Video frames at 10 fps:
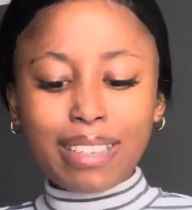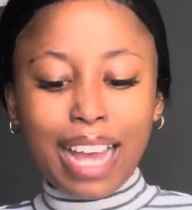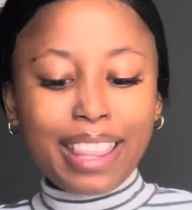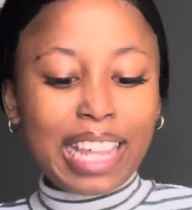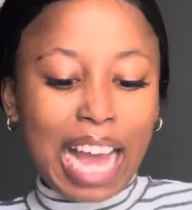
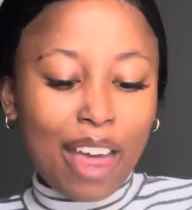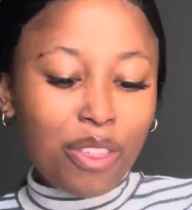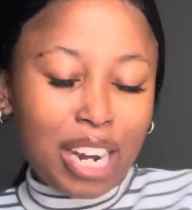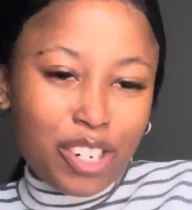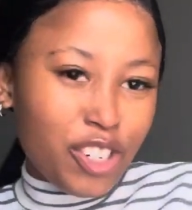I
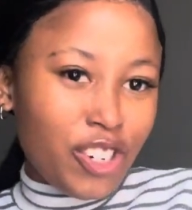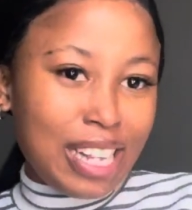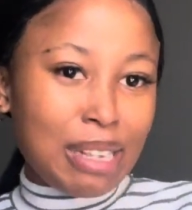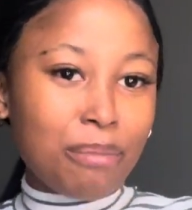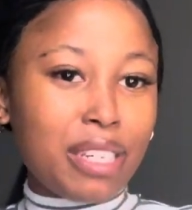thought I should try
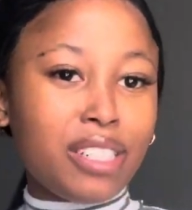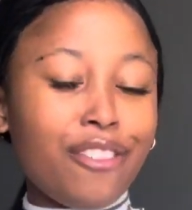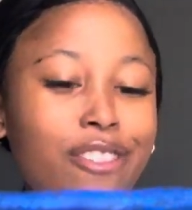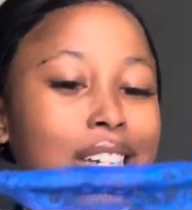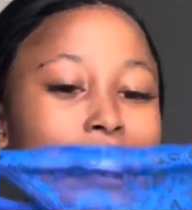something
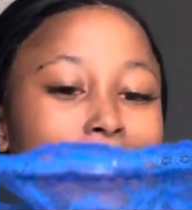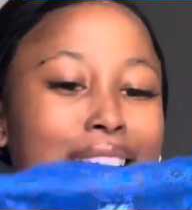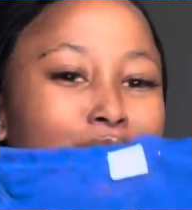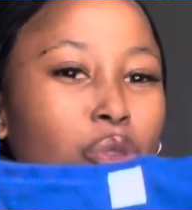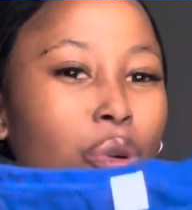different.
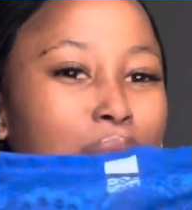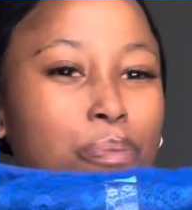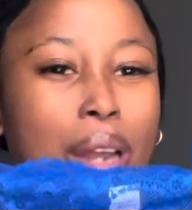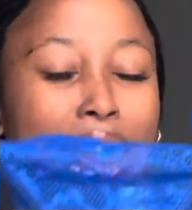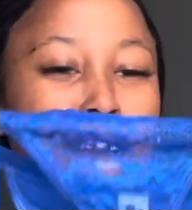Like, it's always
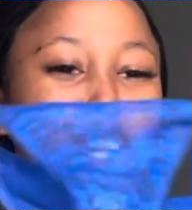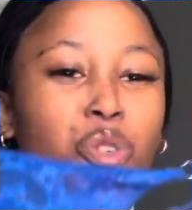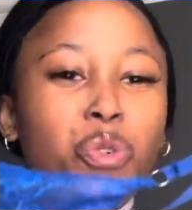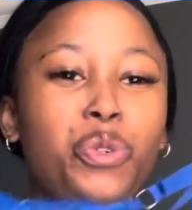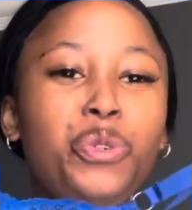black,
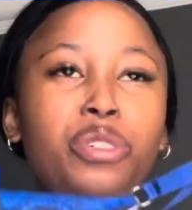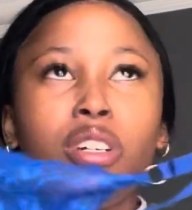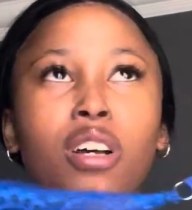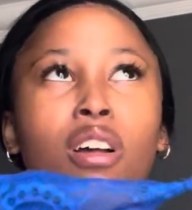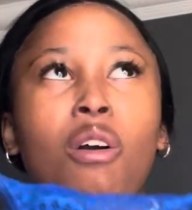
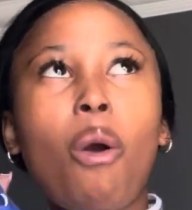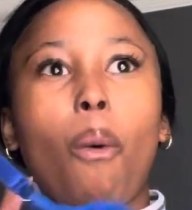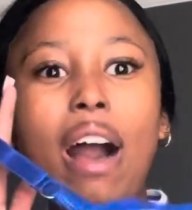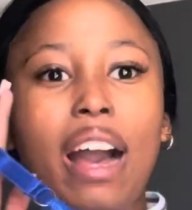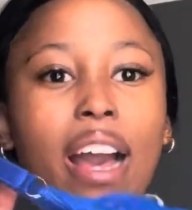nude,
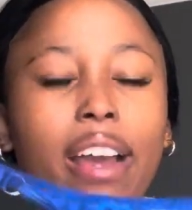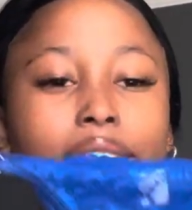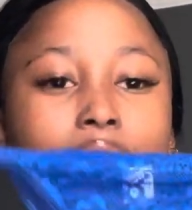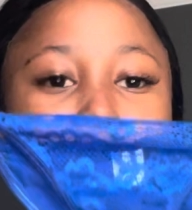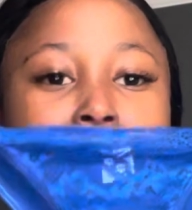
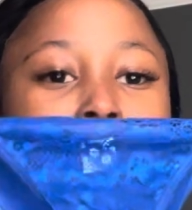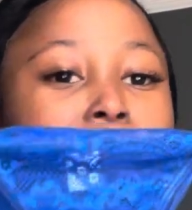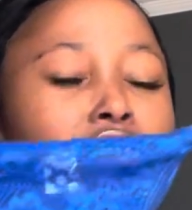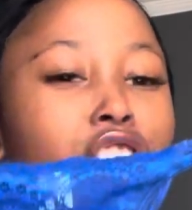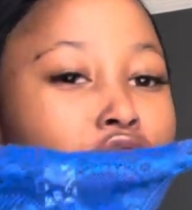white.
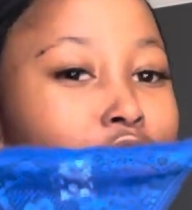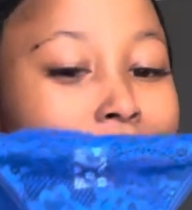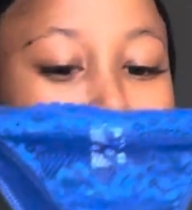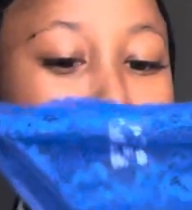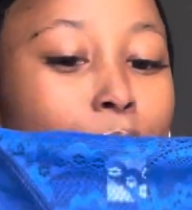Let's just
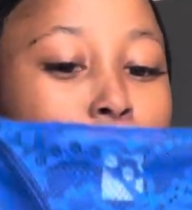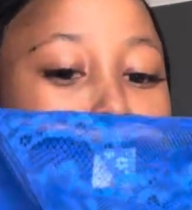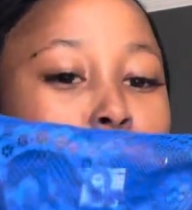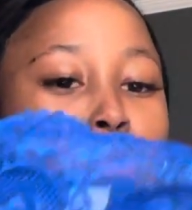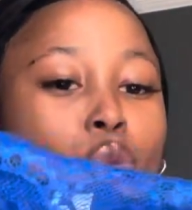try lima
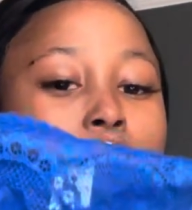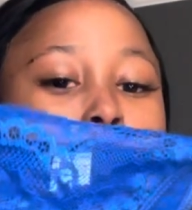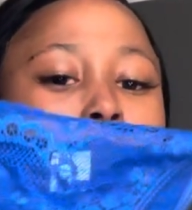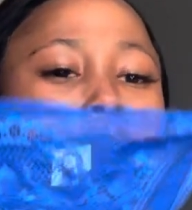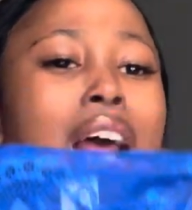blue and
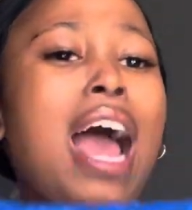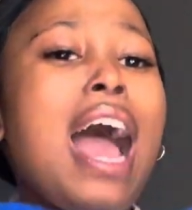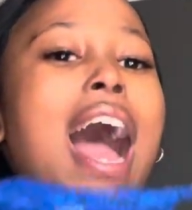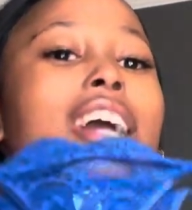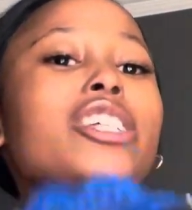what's what.
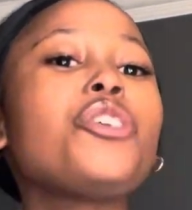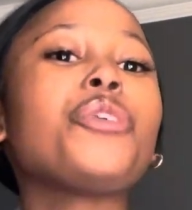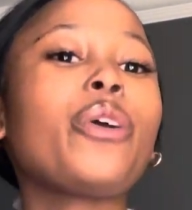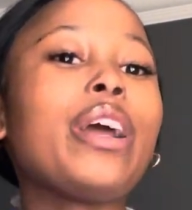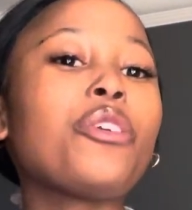I actually
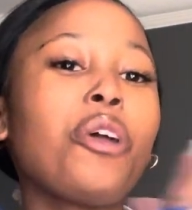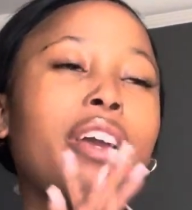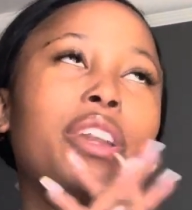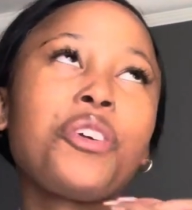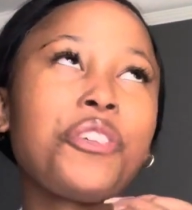regret not
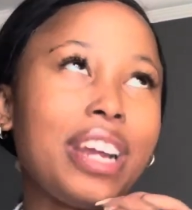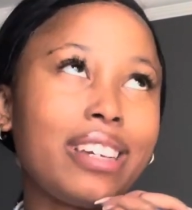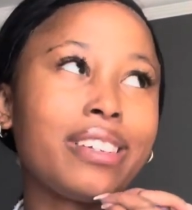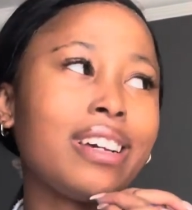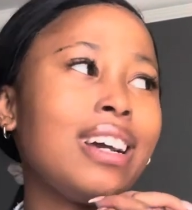getting
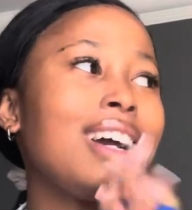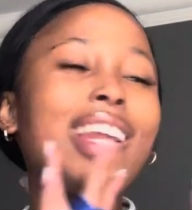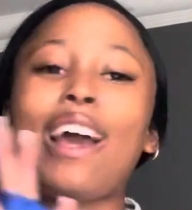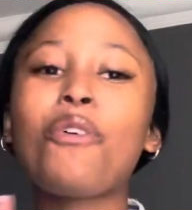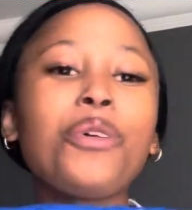red.
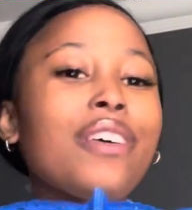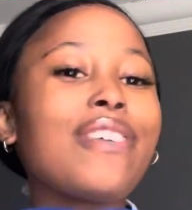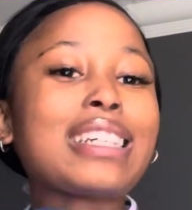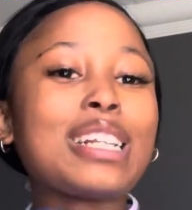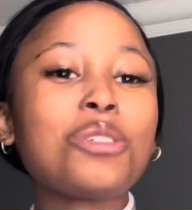Like, who the
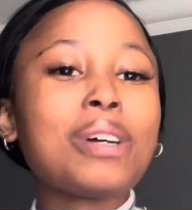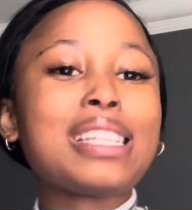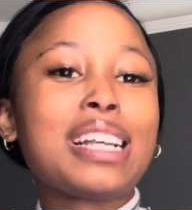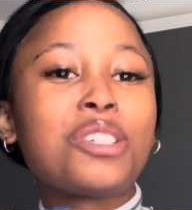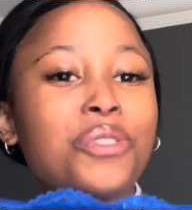fuck doesn't want
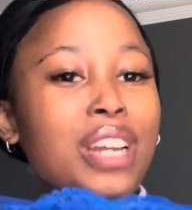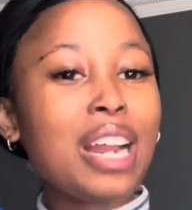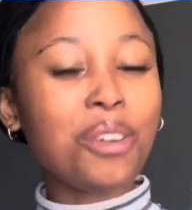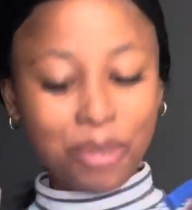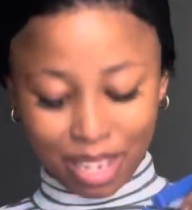sexy red
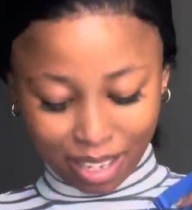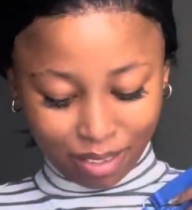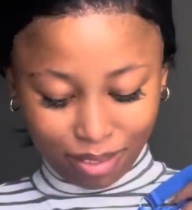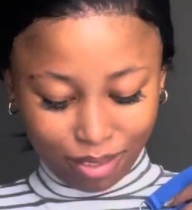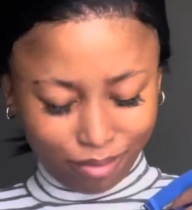underwear?
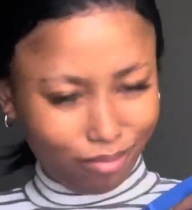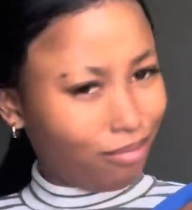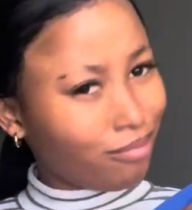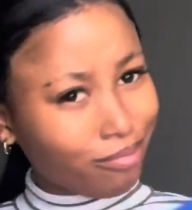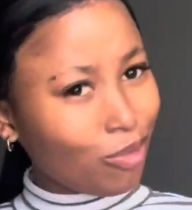
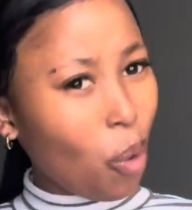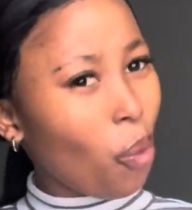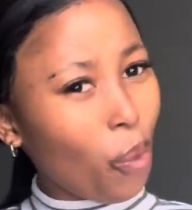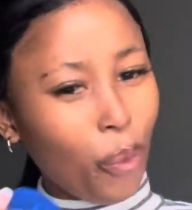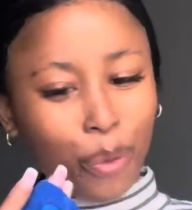
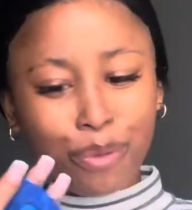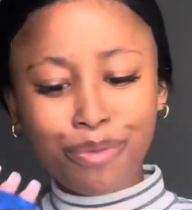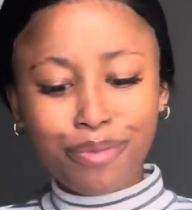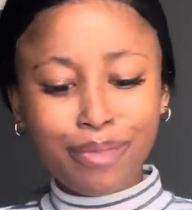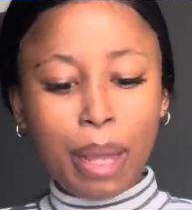Who?
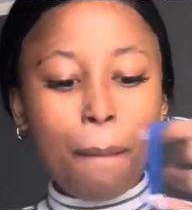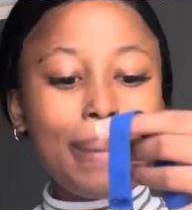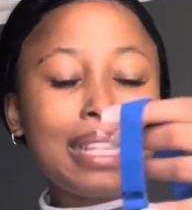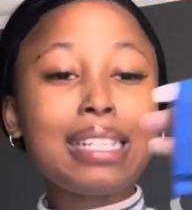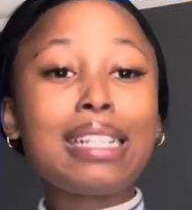
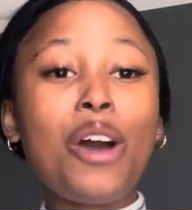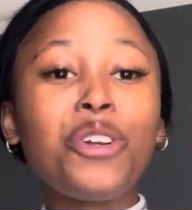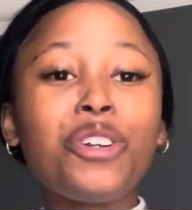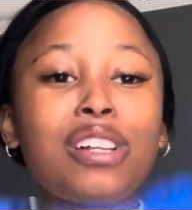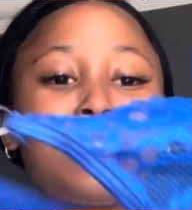But this is how it
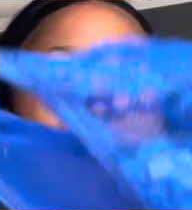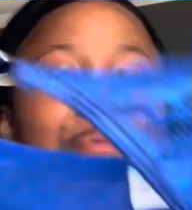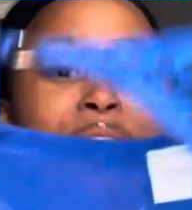looks.